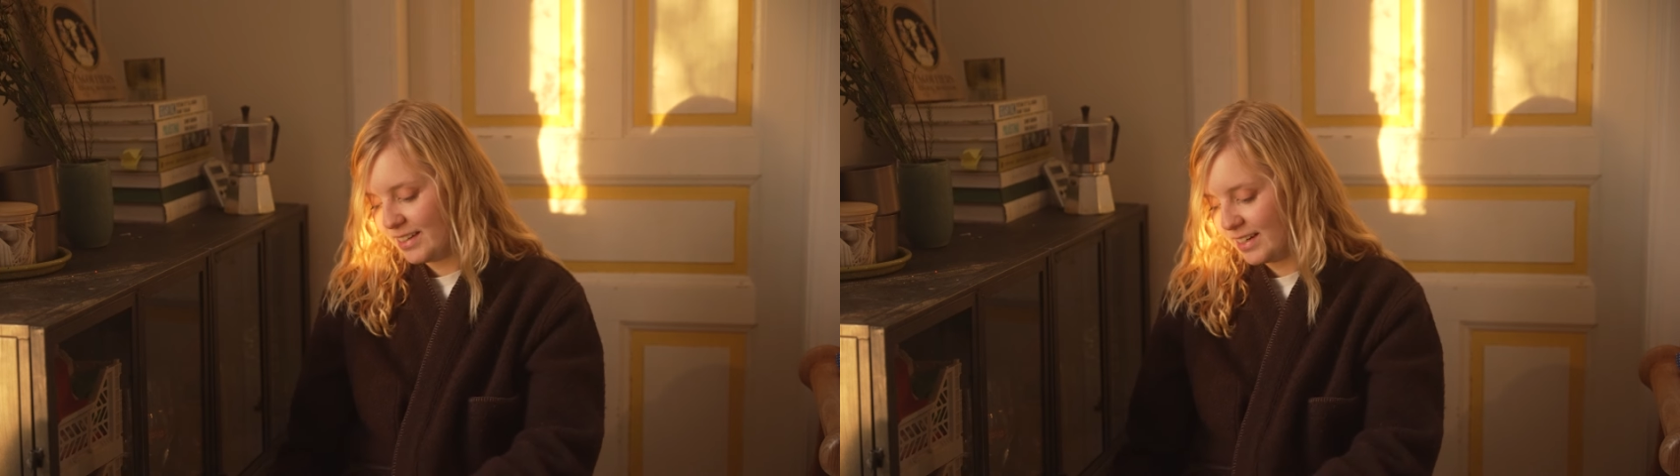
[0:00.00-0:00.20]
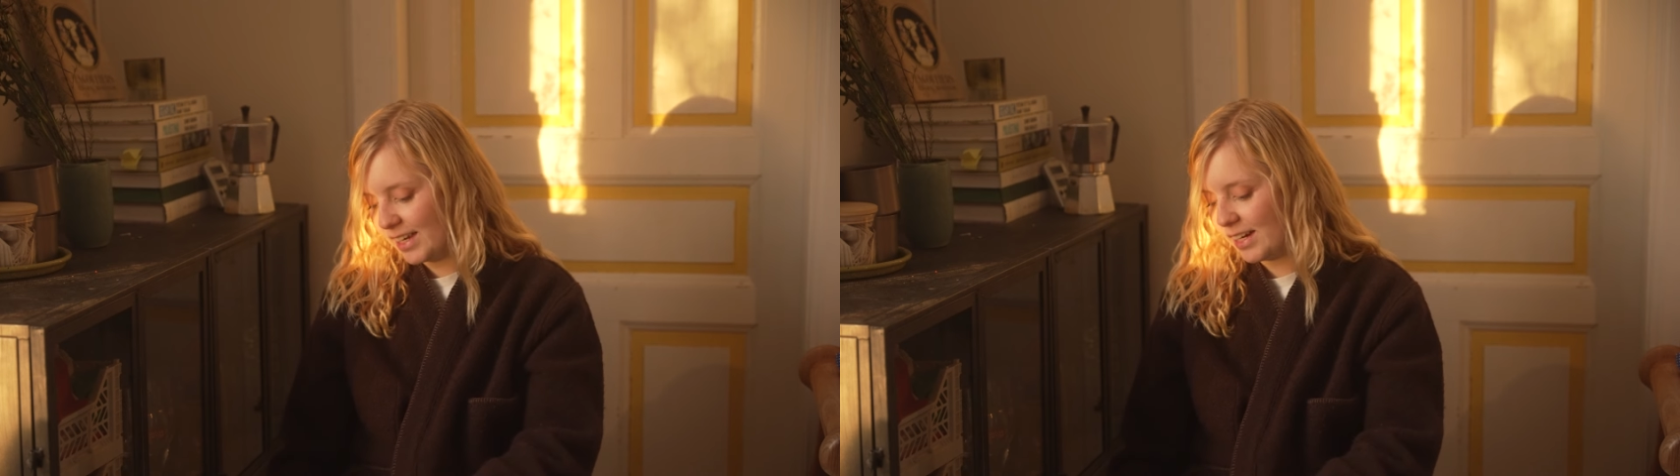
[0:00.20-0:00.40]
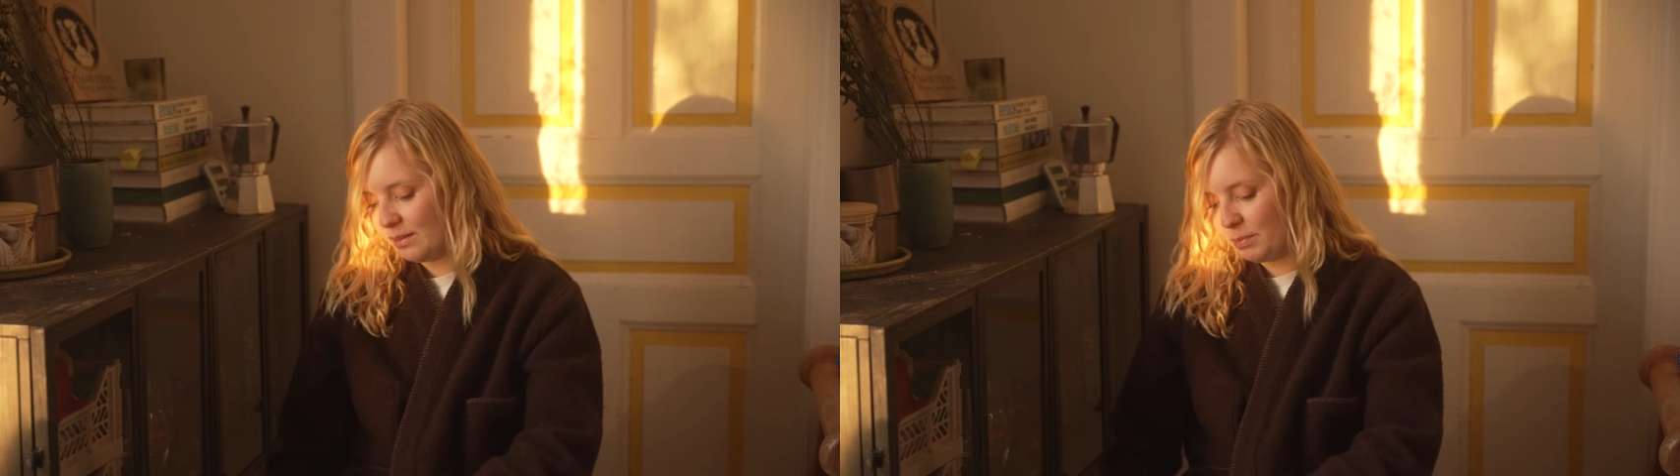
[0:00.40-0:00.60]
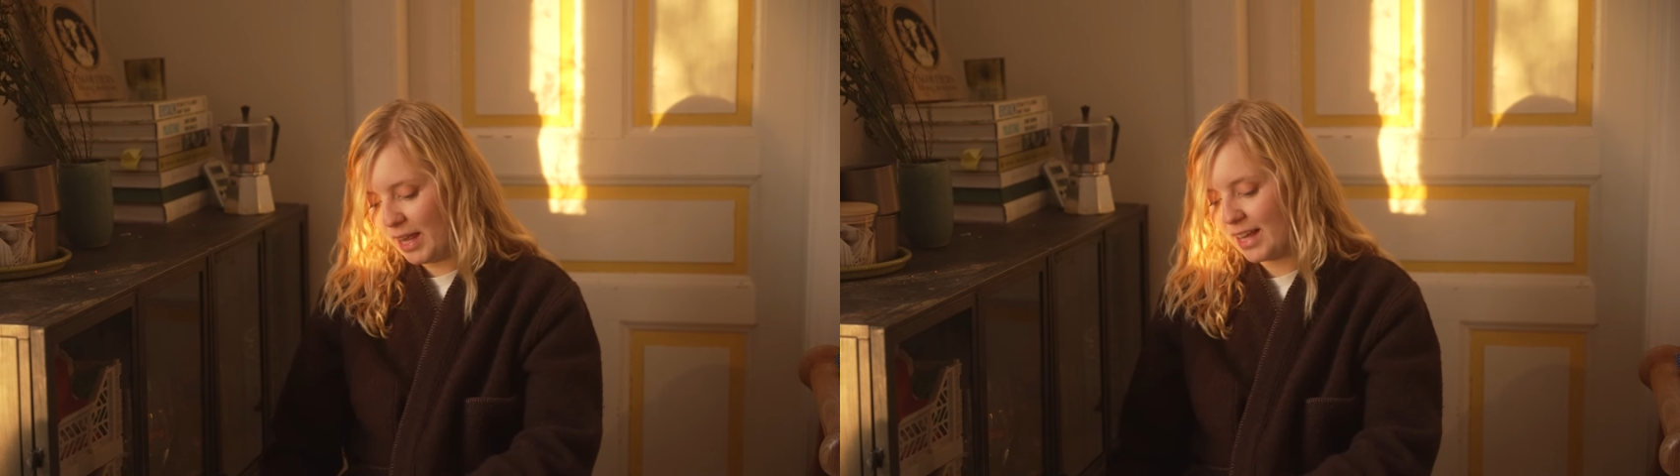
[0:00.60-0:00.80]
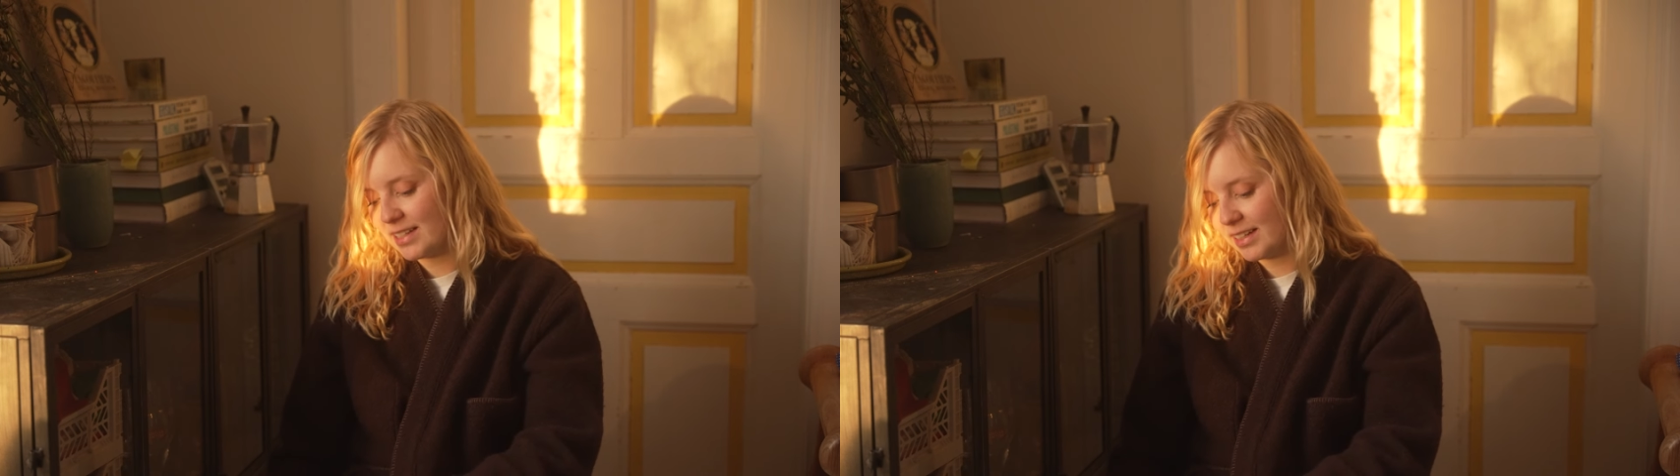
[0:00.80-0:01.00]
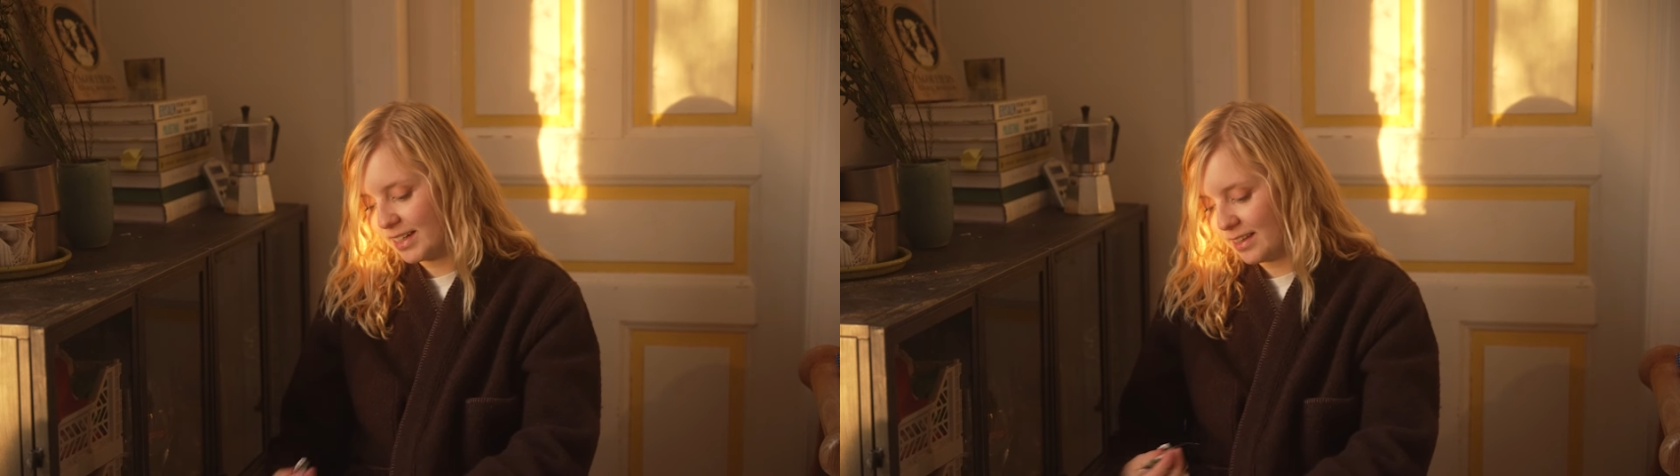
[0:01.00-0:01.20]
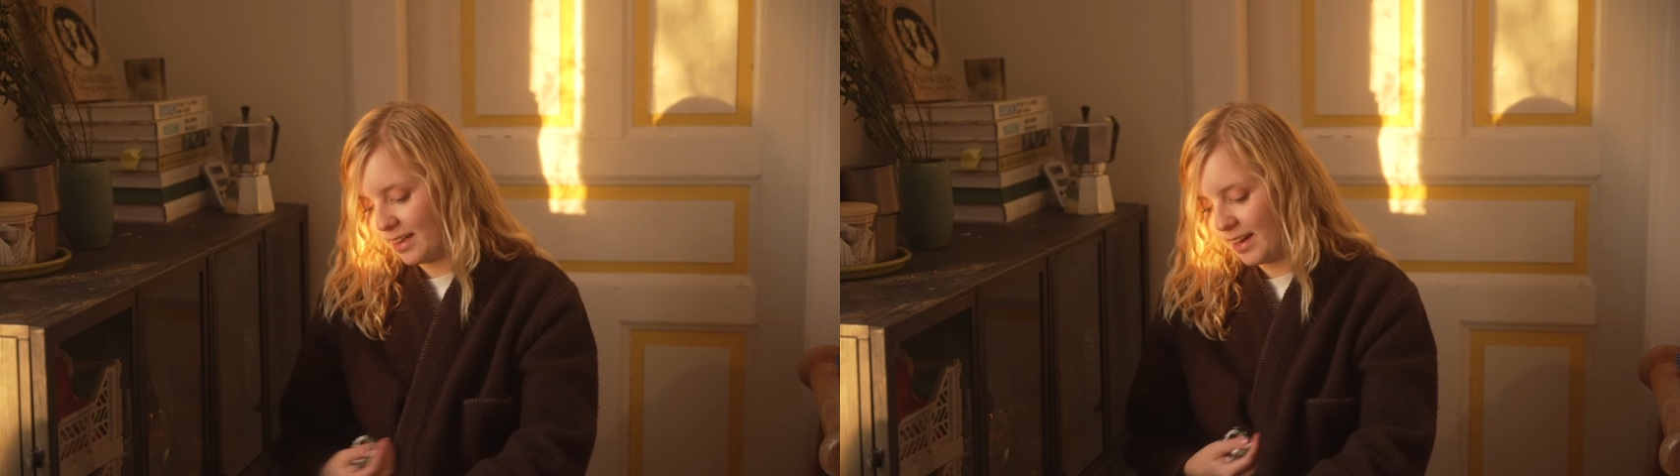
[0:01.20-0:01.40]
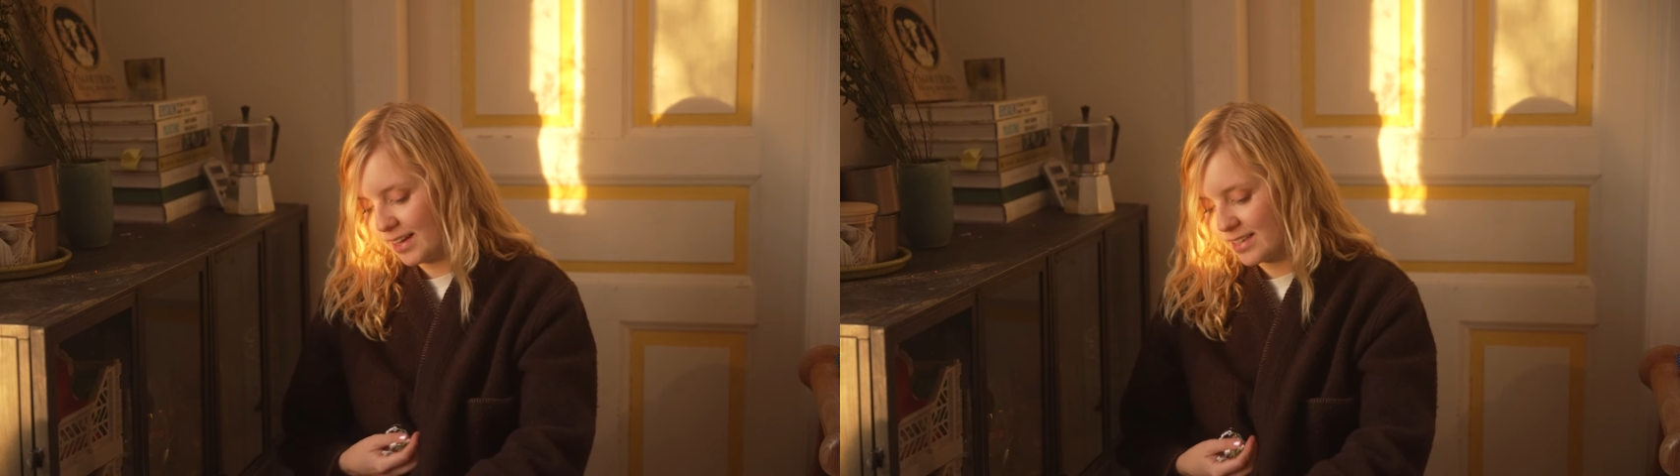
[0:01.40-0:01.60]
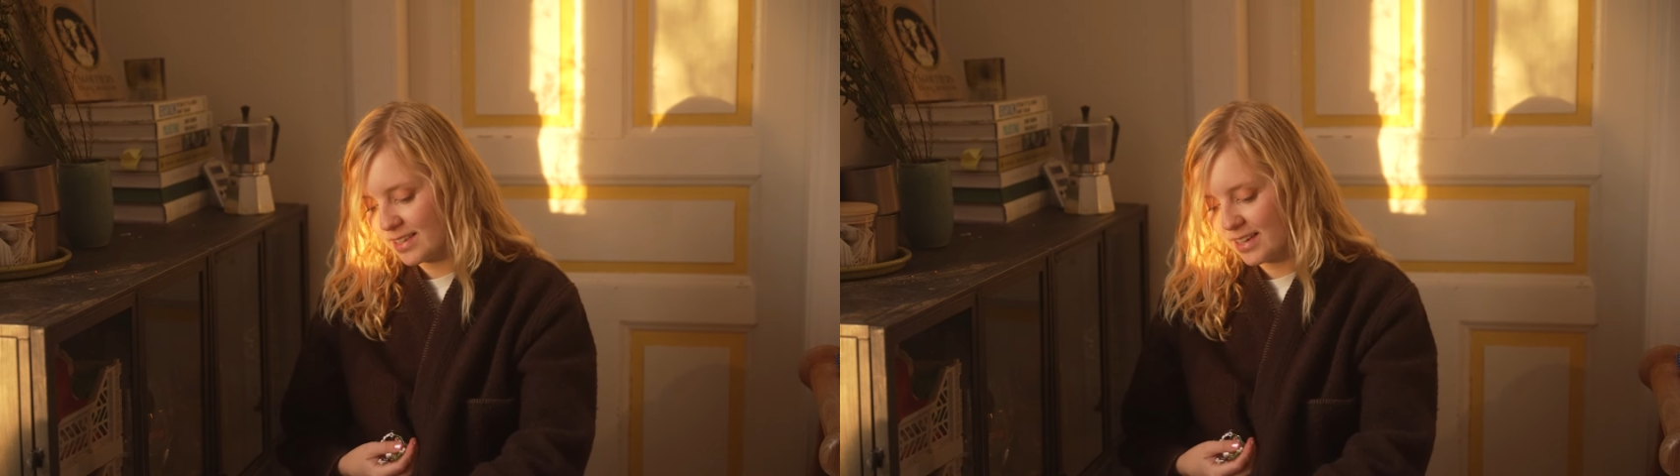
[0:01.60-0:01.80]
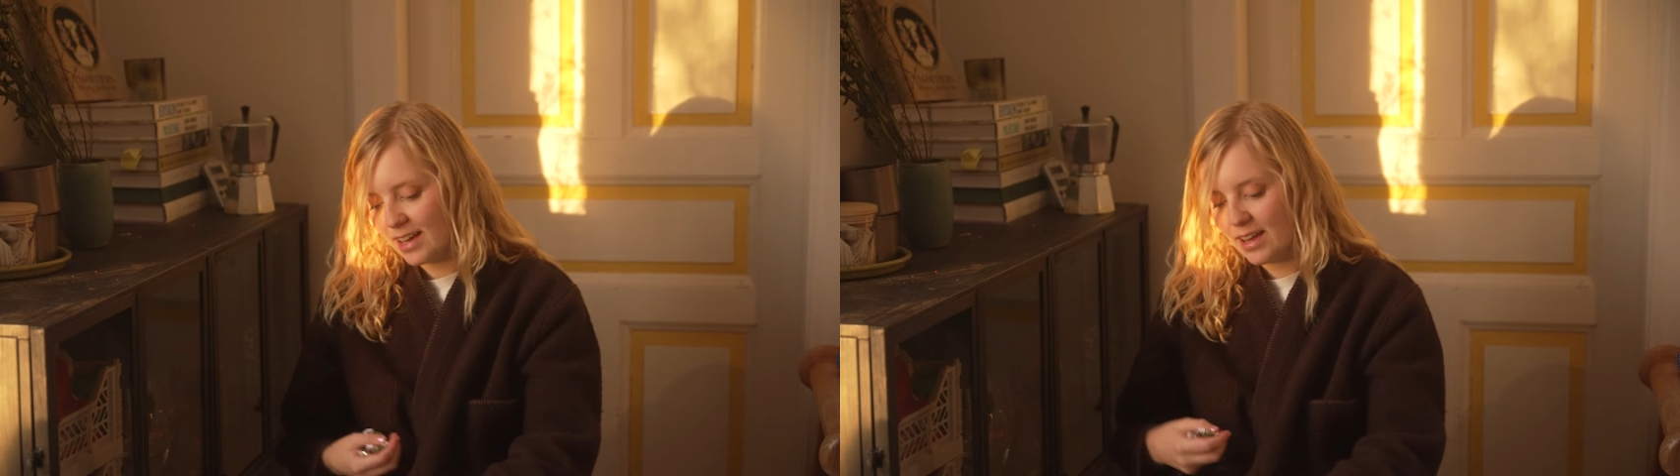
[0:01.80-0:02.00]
little plasticky things,